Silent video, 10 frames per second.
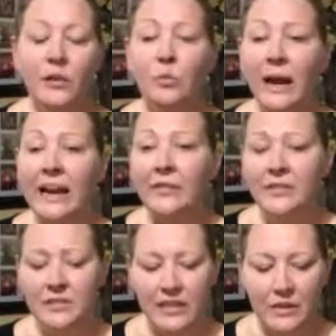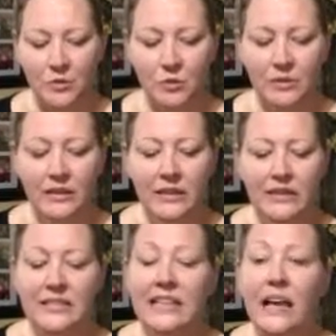Write out the schedule.
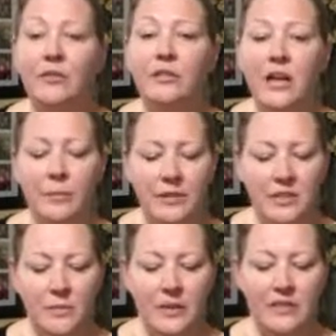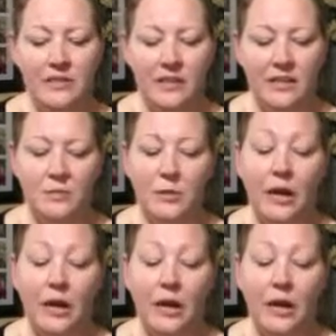Decide on the topics to be discussed.